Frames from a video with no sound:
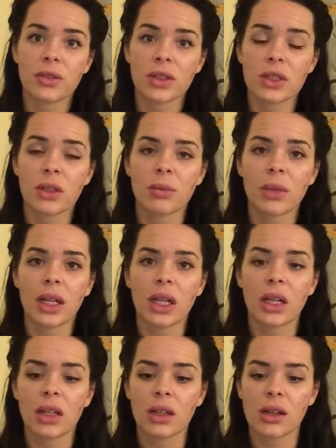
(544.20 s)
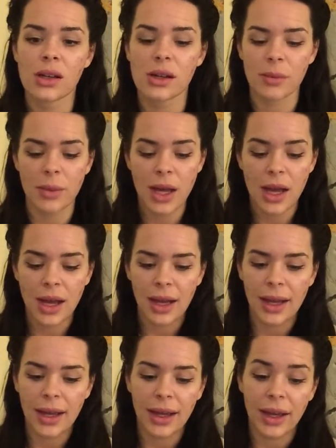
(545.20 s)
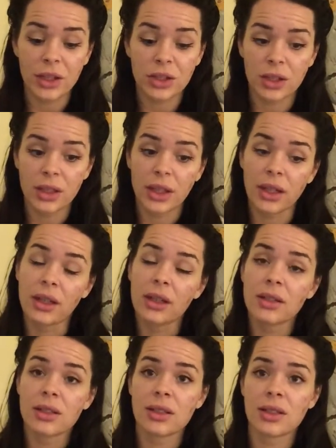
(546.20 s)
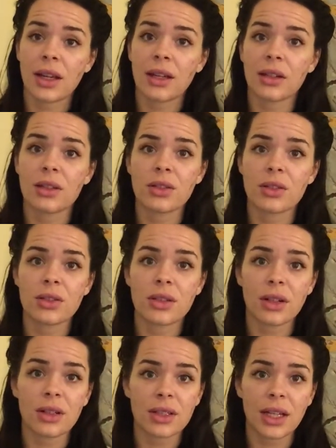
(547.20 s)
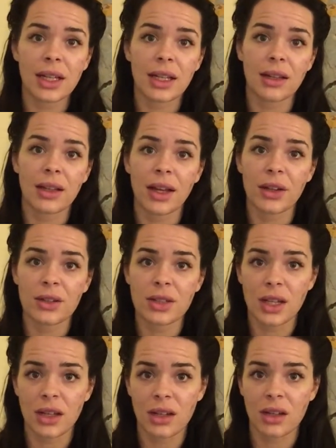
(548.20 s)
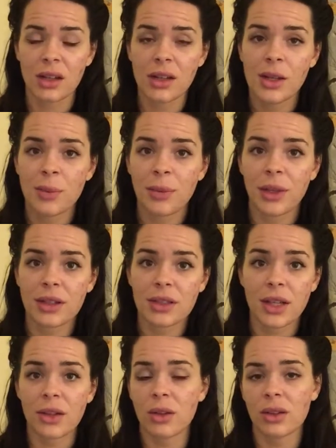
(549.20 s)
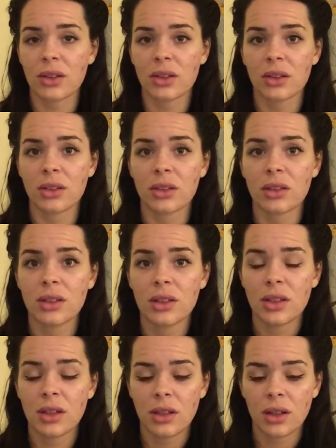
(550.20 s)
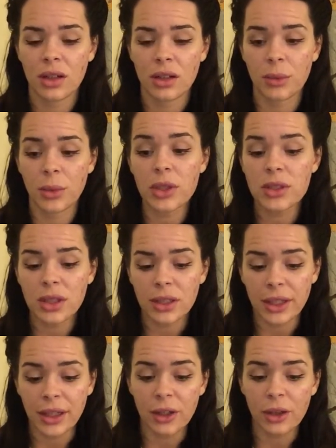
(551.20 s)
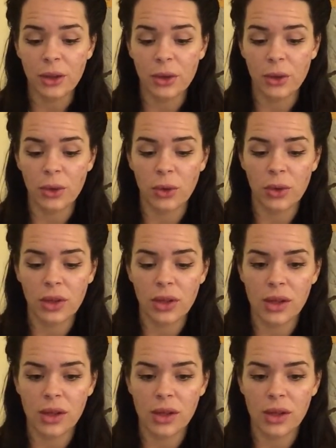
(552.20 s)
for somebody. I actually decided to start taking Accutane because I know a girl personally who